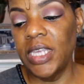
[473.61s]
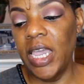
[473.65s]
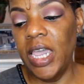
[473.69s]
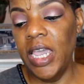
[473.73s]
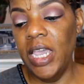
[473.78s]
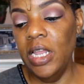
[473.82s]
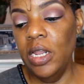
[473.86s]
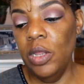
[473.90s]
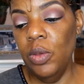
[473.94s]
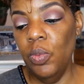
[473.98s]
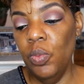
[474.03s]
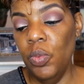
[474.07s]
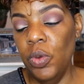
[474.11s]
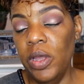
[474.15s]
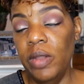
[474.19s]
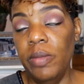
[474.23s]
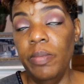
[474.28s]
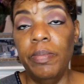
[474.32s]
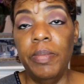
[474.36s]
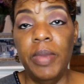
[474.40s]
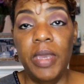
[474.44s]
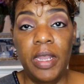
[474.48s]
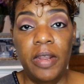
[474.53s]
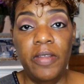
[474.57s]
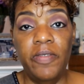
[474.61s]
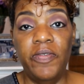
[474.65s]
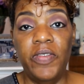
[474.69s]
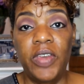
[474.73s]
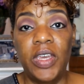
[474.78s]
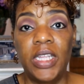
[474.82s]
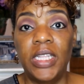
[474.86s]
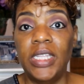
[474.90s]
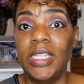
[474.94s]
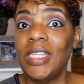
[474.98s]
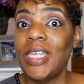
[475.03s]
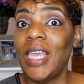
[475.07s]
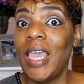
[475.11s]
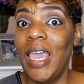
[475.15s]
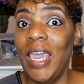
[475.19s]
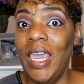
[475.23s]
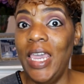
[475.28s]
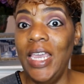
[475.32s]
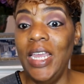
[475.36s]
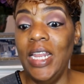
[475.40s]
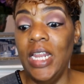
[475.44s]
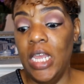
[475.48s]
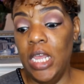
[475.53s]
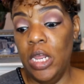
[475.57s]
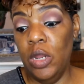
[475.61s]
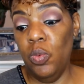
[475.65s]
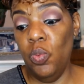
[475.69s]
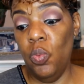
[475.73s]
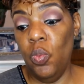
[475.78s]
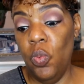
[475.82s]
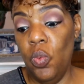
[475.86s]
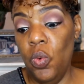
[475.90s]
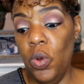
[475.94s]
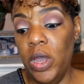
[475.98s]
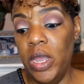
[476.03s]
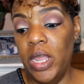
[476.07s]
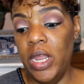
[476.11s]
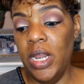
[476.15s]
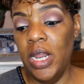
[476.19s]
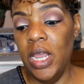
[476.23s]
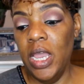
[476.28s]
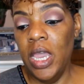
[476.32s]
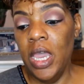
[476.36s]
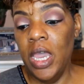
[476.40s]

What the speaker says: 8-in-1 benefits. 8-in-1.